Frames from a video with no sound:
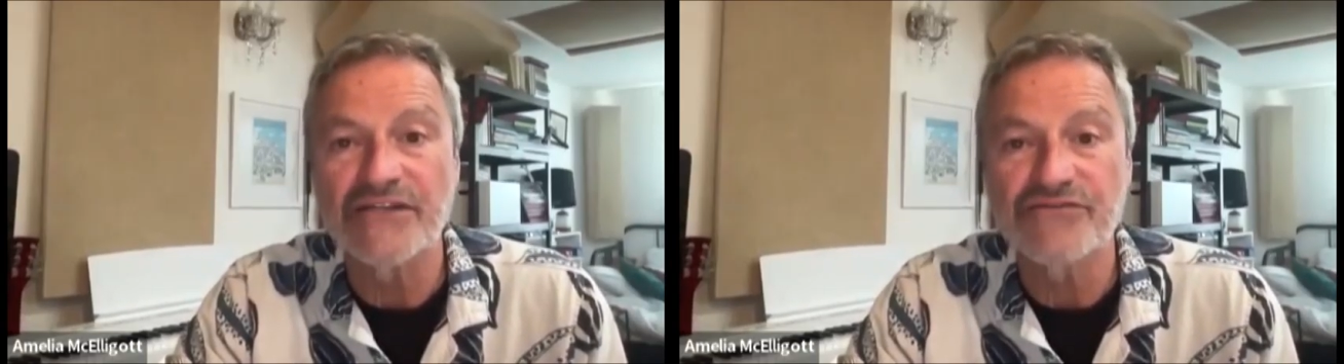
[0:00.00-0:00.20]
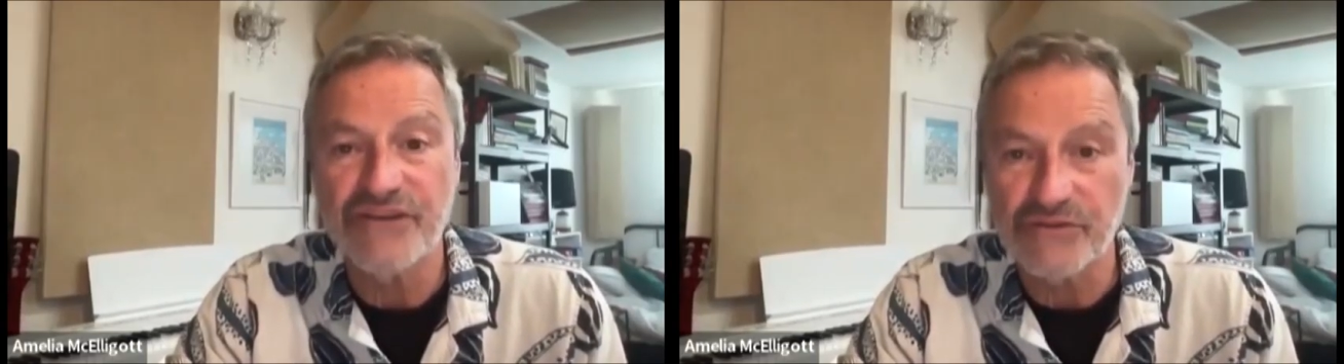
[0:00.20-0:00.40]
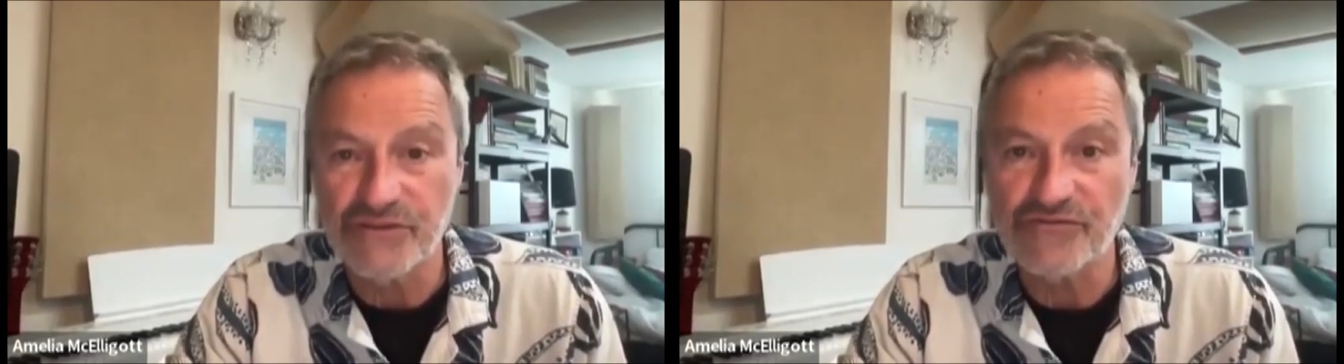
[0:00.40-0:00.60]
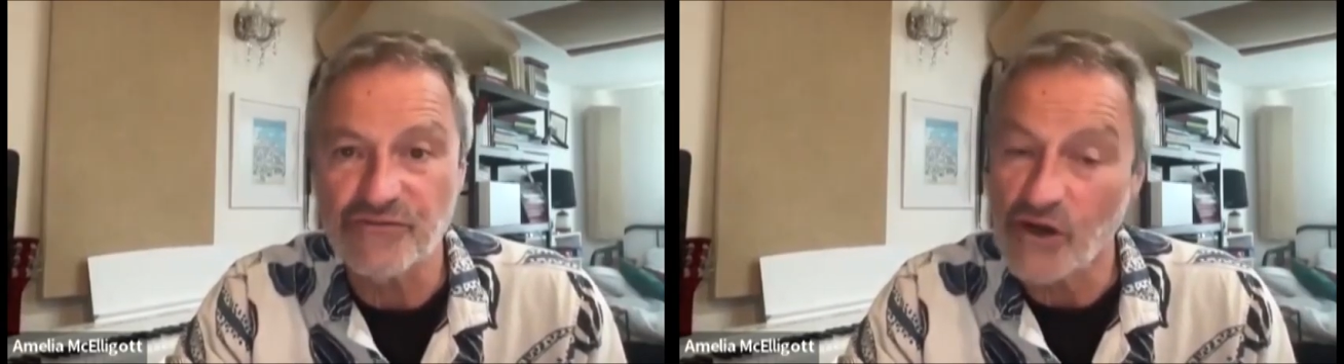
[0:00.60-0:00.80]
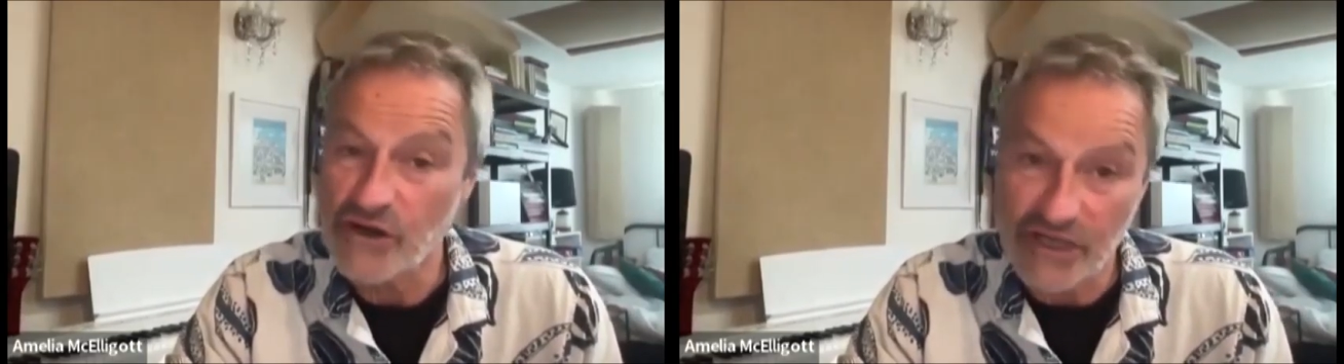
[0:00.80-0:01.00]
and a
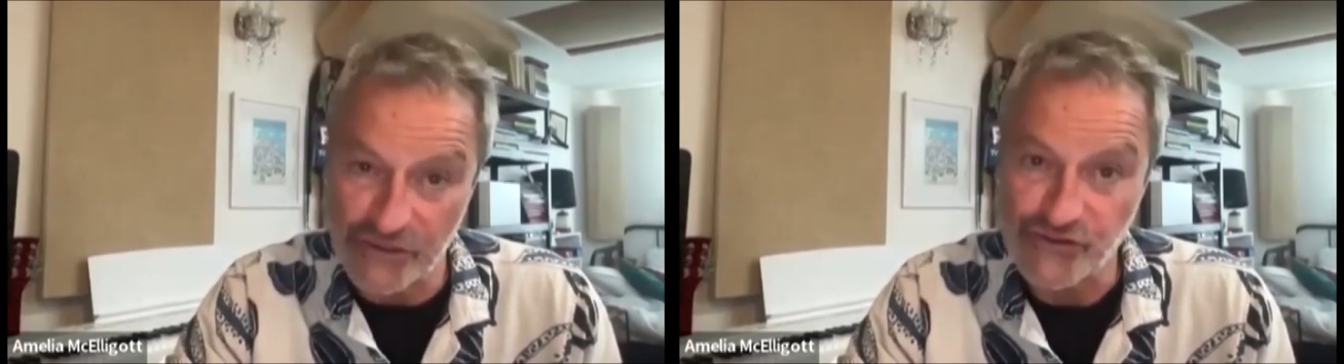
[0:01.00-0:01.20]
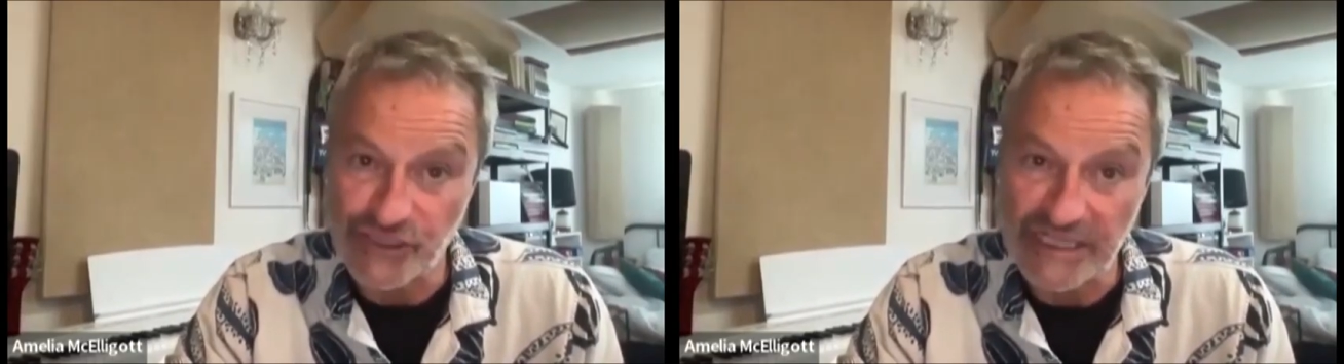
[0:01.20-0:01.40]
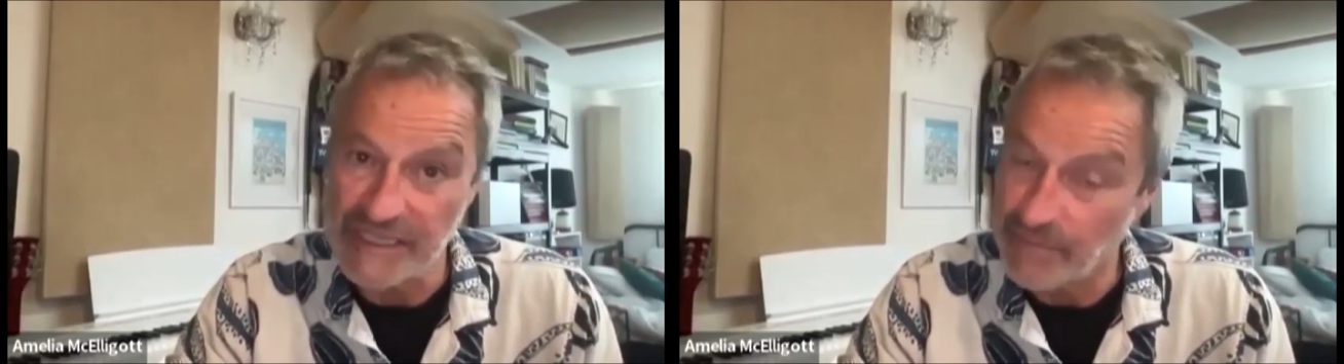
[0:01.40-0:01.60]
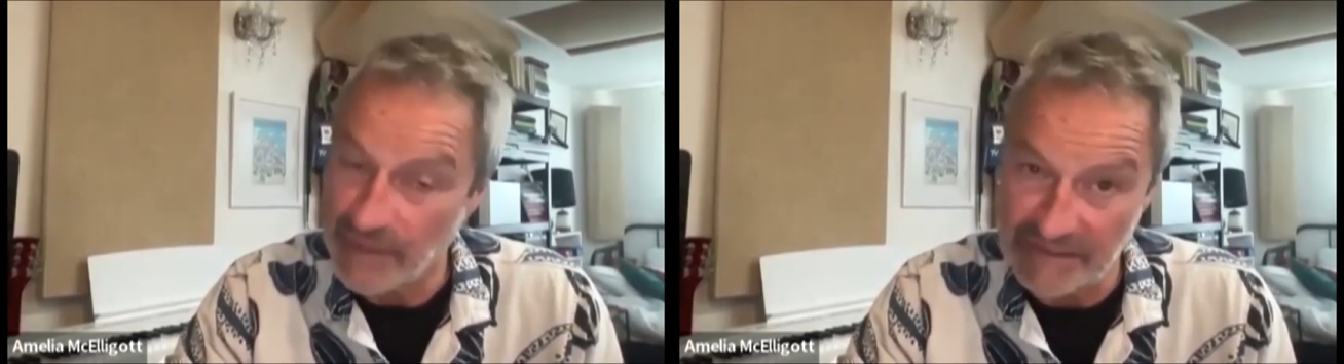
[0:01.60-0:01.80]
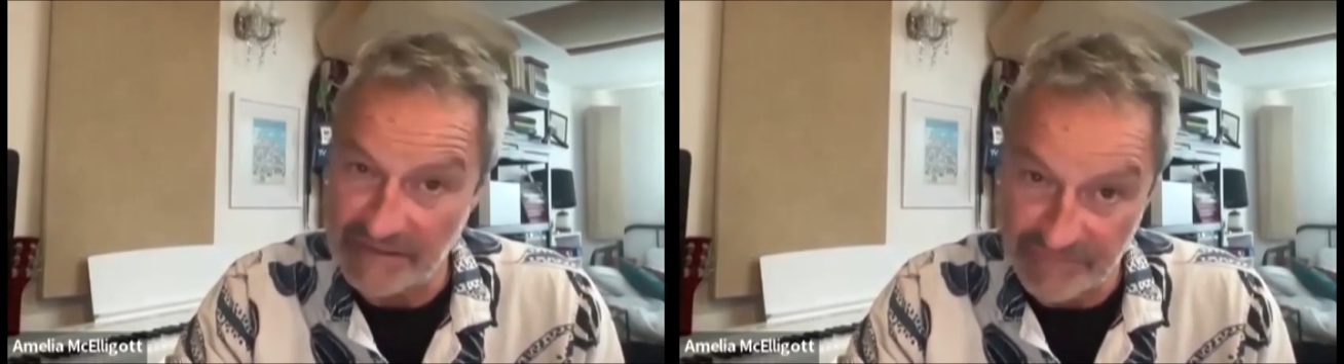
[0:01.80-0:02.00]
failure for our country,
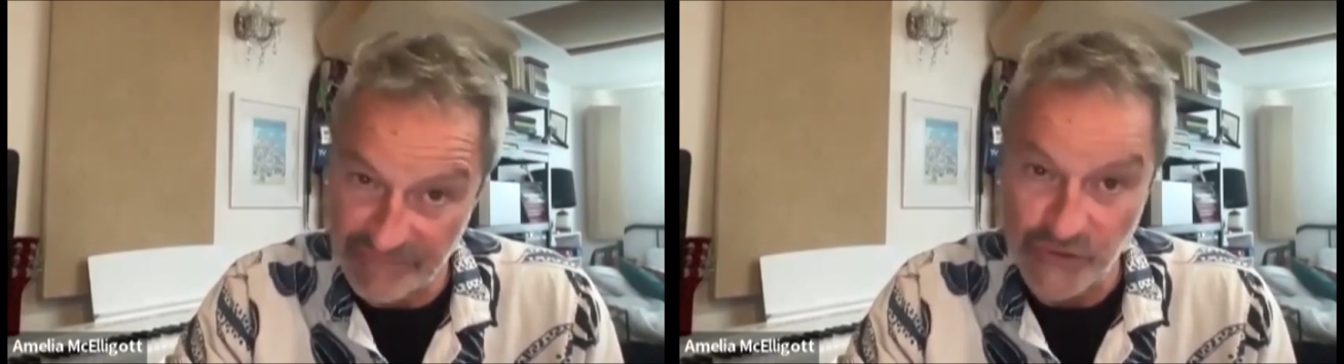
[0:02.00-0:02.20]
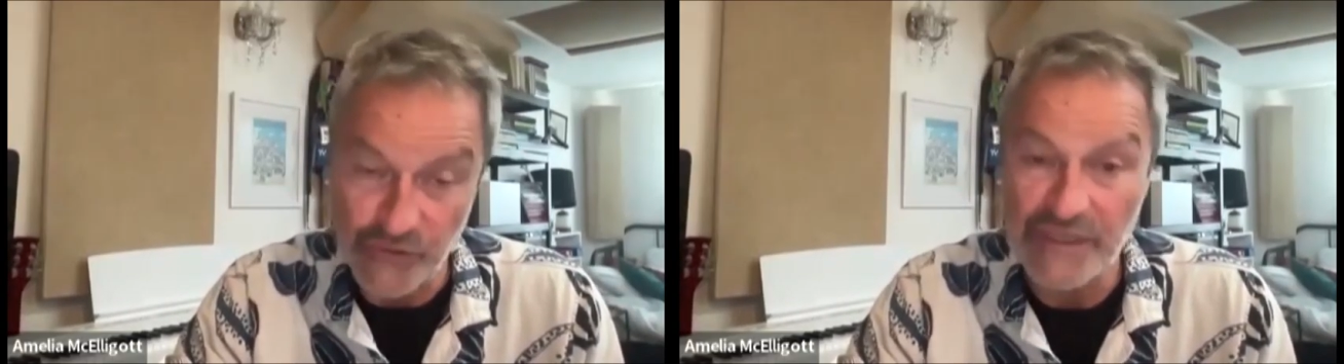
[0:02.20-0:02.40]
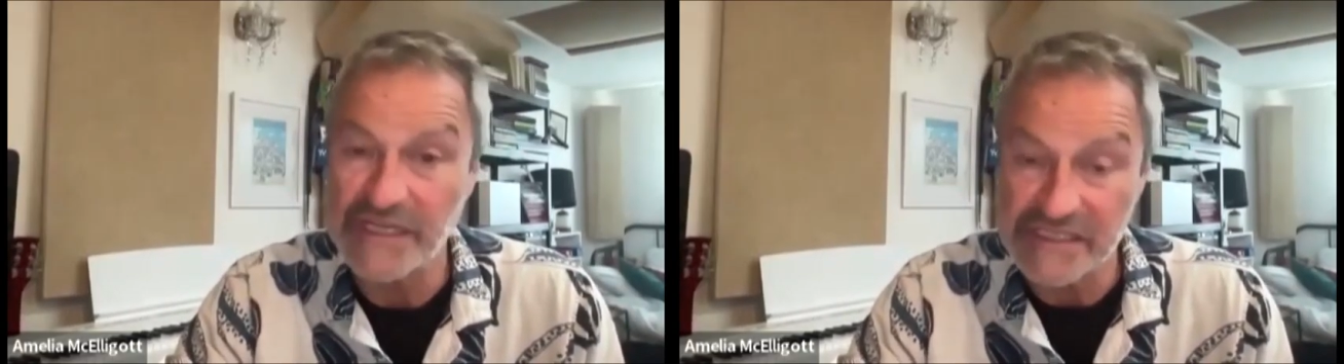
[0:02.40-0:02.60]
in my view,